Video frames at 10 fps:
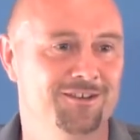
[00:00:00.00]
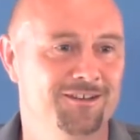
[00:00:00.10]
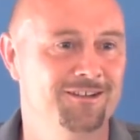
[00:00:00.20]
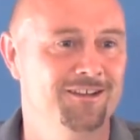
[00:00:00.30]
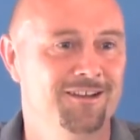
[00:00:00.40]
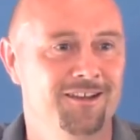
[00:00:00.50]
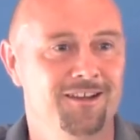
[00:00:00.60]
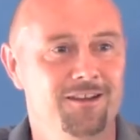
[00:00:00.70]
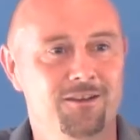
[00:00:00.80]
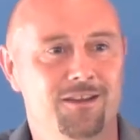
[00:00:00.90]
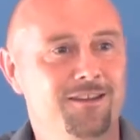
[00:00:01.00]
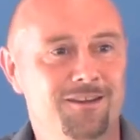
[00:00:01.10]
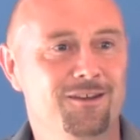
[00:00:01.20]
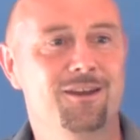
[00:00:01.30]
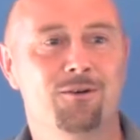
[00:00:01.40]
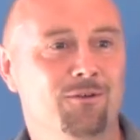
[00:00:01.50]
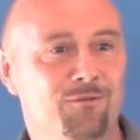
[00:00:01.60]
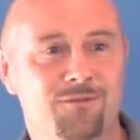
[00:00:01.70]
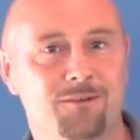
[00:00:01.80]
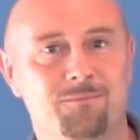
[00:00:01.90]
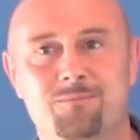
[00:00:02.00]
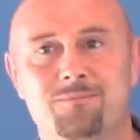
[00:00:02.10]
and it could, it could go on for